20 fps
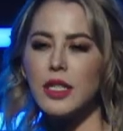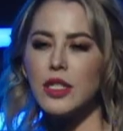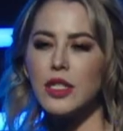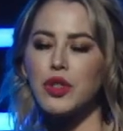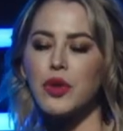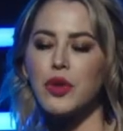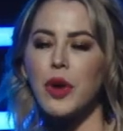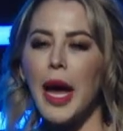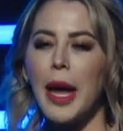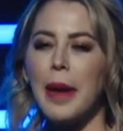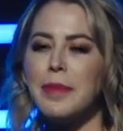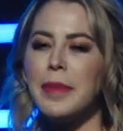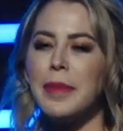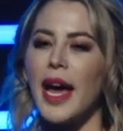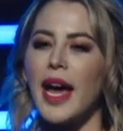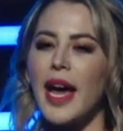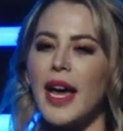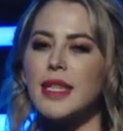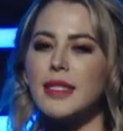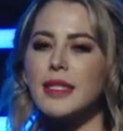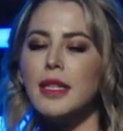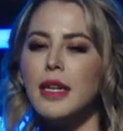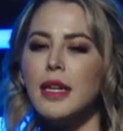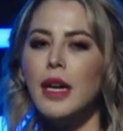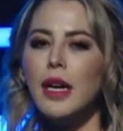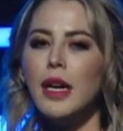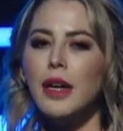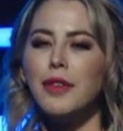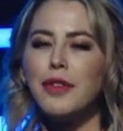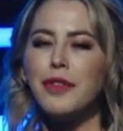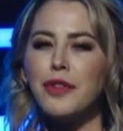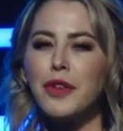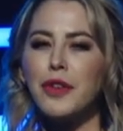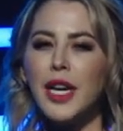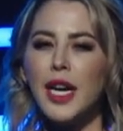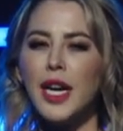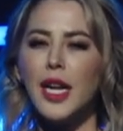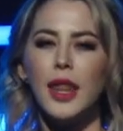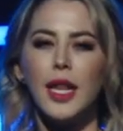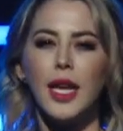described as
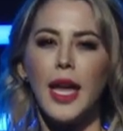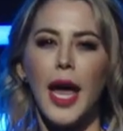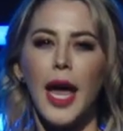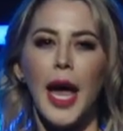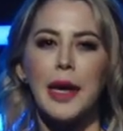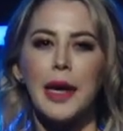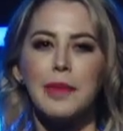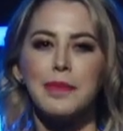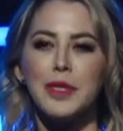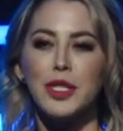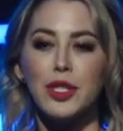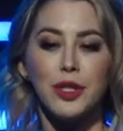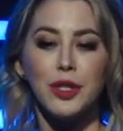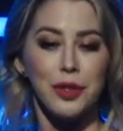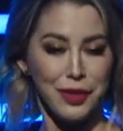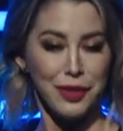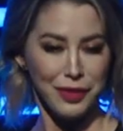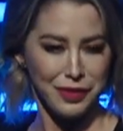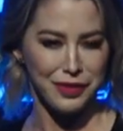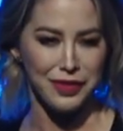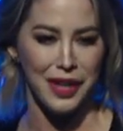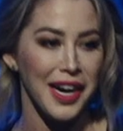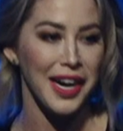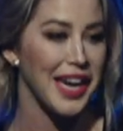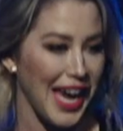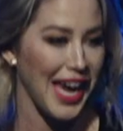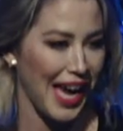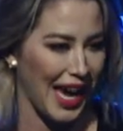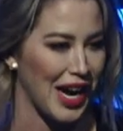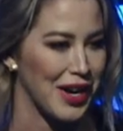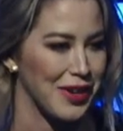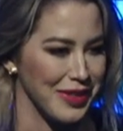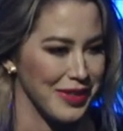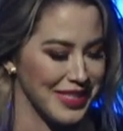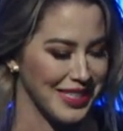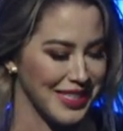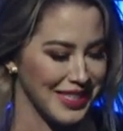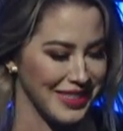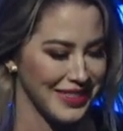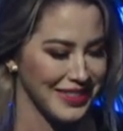freak the absolute fuck
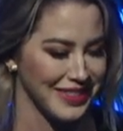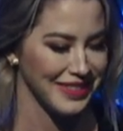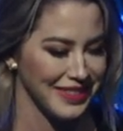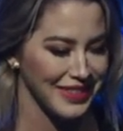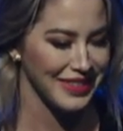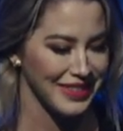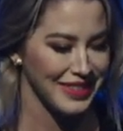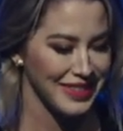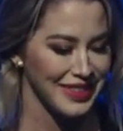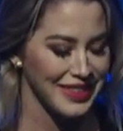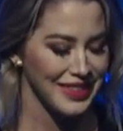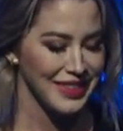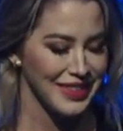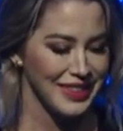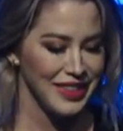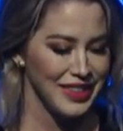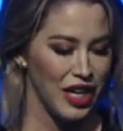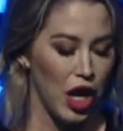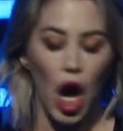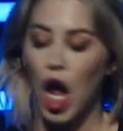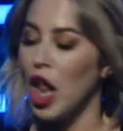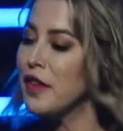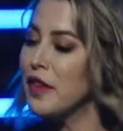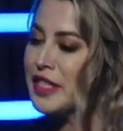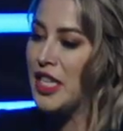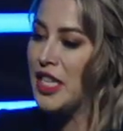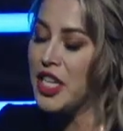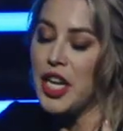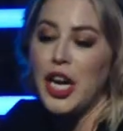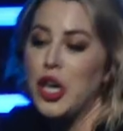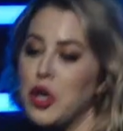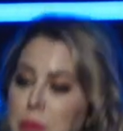out. All of a sudden I